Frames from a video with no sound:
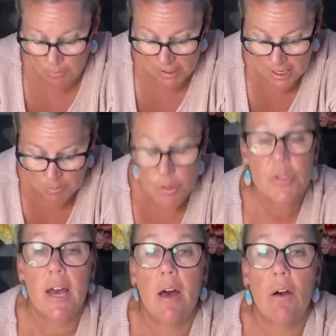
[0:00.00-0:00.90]
my neighbors
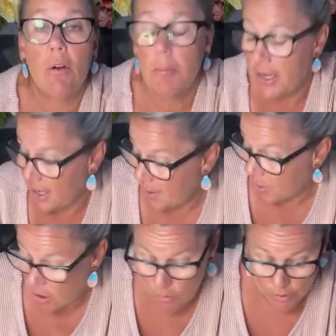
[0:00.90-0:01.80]
out, my
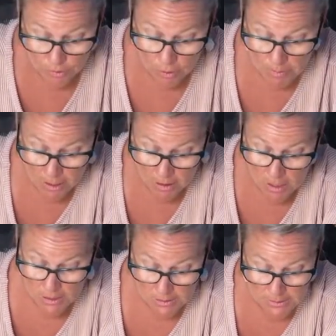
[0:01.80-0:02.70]
neighbor with her
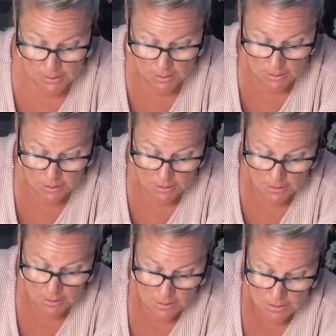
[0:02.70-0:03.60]
parents,
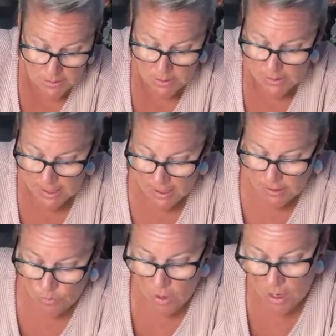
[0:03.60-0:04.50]
Suzanne
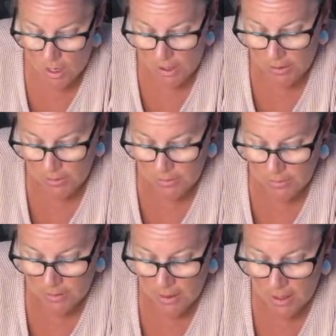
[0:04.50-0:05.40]
and Ron.
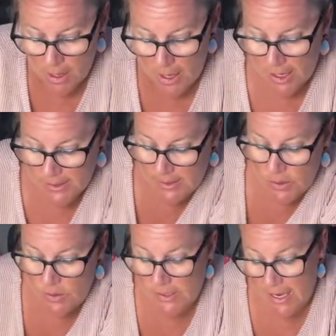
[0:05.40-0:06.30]
And
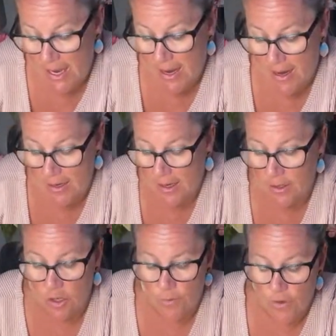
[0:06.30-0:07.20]
Suzanne, I don't
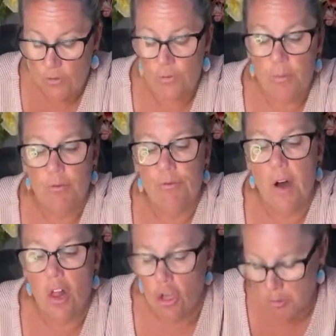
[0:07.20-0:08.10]
know if you've been
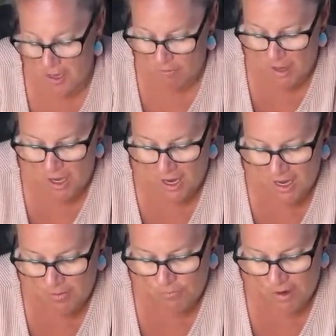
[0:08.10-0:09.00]
following me, but
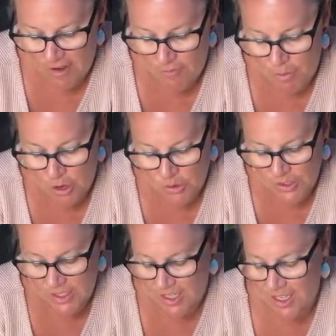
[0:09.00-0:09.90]
I've
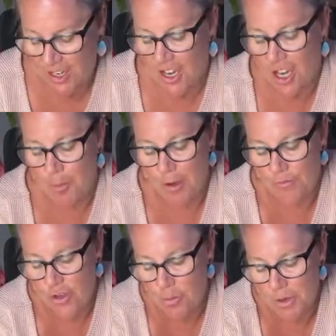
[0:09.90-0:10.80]
posted a
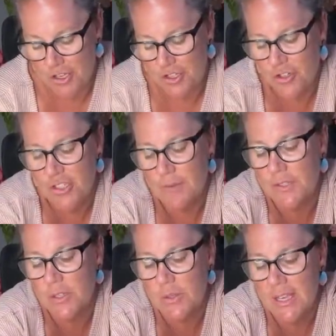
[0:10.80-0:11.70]
few pictures of
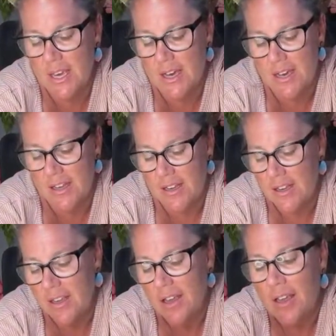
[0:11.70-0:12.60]
Suzanne,
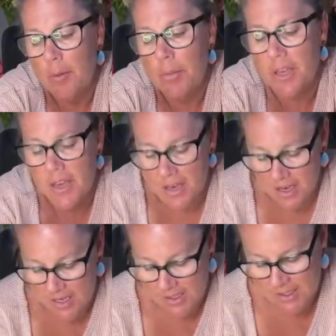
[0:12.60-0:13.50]

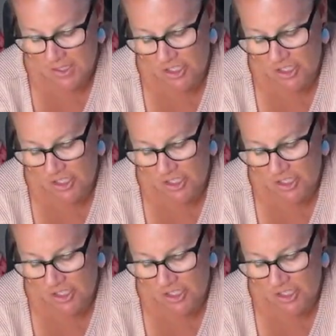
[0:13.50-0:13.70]
because